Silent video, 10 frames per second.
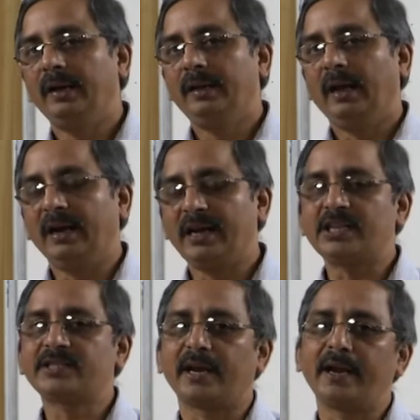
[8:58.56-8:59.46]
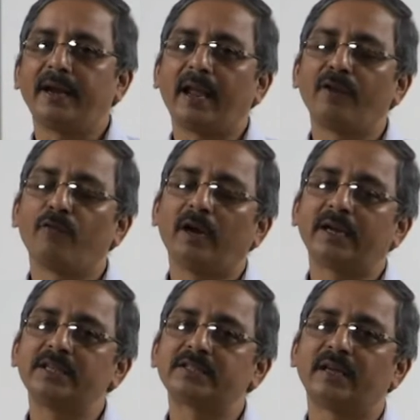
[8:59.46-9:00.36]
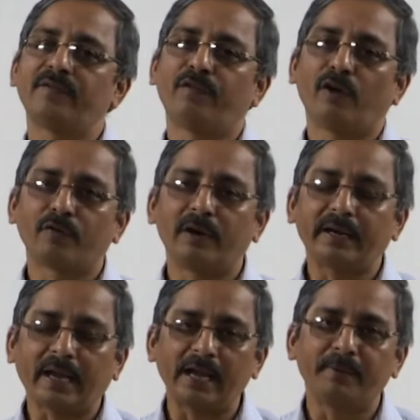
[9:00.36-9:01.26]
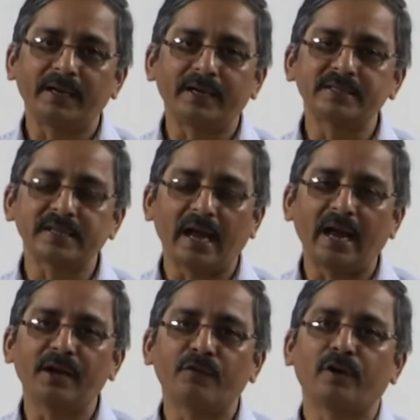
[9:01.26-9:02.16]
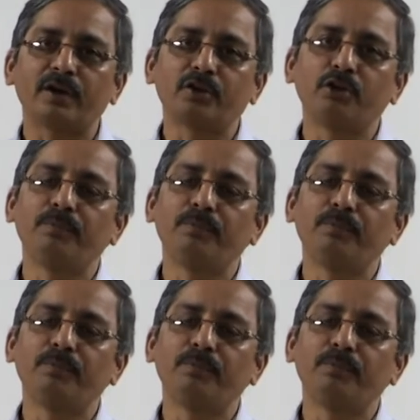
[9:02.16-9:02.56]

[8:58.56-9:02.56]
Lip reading: understanding what is the forward kinematics and what do you